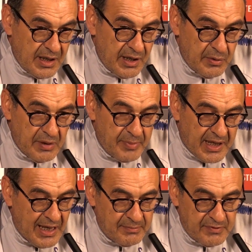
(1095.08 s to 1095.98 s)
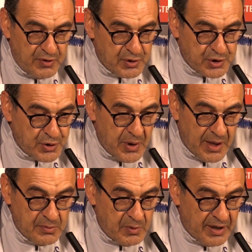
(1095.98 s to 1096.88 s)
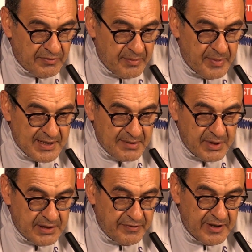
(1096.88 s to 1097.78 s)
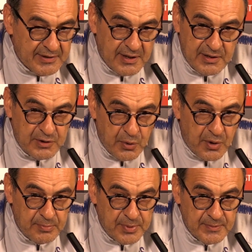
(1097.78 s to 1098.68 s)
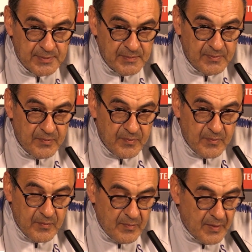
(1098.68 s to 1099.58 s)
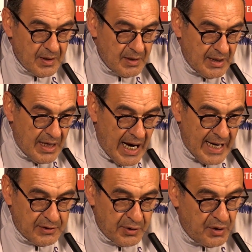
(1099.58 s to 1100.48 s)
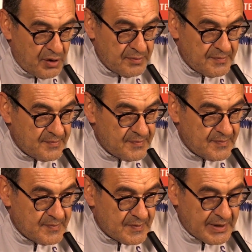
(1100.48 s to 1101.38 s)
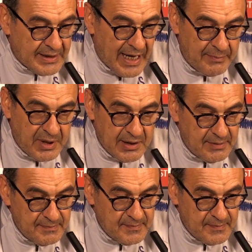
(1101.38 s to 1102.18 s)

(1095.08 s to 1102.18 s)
He will become, for sure, one of the best midfielders in Europe. I don't know the timing,